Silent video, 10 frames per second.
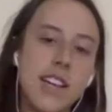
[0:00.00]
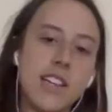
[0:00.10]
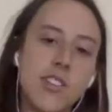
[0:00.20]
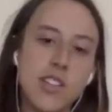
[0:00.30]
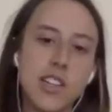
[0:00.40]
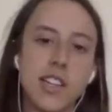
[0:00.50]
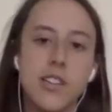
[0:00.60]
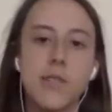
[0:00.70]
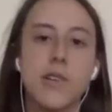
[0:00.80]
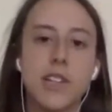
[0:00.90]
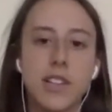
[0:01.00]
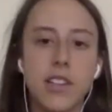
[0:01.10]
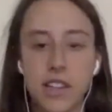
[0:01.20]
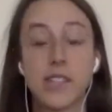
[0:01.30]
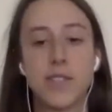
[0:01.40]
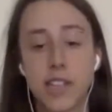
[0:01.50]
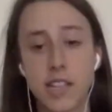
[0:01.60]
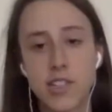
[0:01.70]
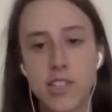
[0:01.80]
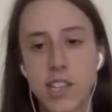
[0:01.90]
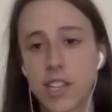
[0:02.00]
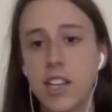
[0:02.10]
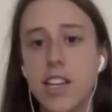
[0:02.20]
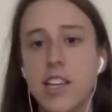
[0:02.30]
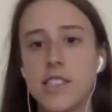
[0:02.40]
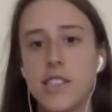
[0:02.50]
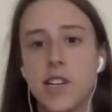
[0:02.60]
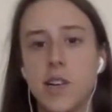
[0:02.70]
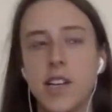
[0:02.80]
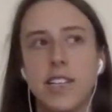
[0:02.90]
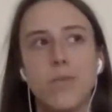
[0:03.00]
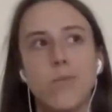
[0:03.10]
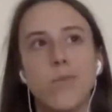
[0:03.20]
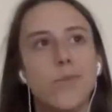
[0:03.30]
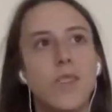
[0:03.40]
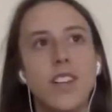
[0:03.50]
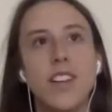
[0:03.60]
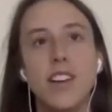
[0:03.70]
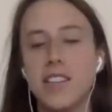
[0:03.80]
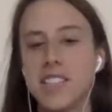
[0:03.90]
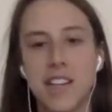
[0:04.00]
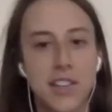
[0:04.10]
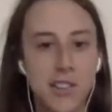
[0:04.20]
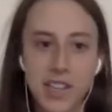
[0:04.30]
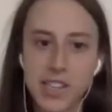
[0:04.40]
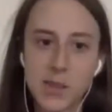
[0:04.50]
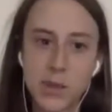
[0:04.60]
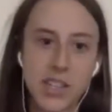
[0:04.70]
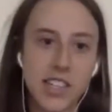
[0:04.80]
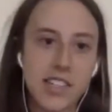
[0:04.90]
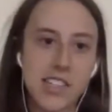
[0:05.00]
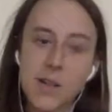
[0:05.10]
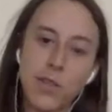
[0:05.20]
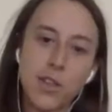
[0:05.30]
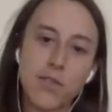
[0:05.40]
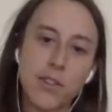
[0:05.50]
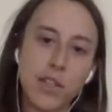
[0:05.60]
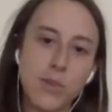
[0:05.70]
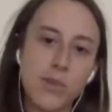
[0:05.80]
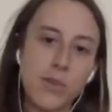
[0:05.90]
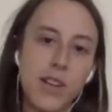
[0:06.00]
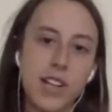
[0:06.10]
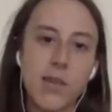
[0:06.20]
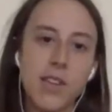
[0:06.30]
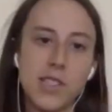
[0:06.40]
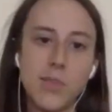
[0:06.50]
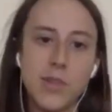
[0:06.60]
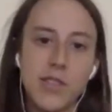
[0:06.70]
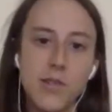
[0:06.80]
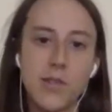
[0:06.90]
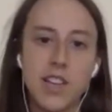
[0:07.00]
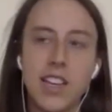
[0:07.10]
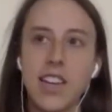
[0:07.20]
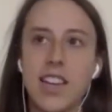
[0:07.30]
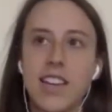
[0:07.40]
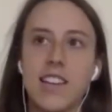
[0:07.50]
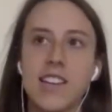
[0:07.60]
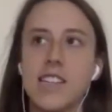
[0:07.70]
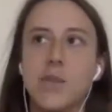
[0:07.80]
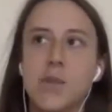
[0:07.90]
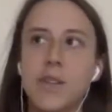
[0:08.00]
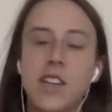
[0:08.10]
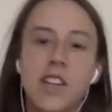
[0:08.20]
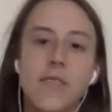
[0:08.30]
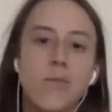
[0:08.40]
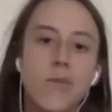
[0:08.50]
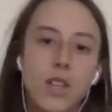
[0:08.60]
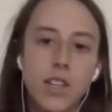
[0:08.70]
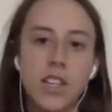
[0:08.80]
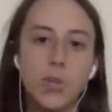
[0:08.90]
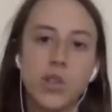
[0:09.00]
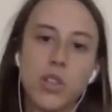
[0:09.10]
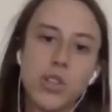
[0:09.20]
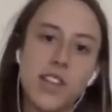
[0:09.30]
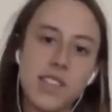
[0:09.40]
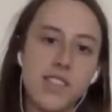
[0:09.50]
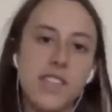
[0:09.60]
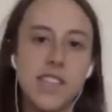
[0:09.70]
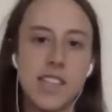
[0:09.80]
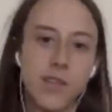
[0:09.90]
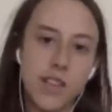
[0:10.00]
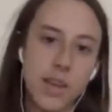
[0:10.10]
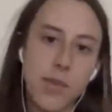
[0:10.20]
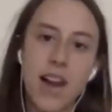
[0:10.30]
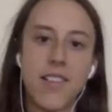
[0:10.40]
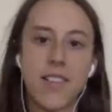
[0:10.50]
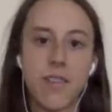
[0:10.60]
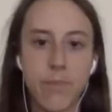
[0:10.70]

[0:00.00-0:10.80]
next year and doing things for next year. So altogether, great experience, definitely affirmed what I want to be doing, and has helped me progress down that path.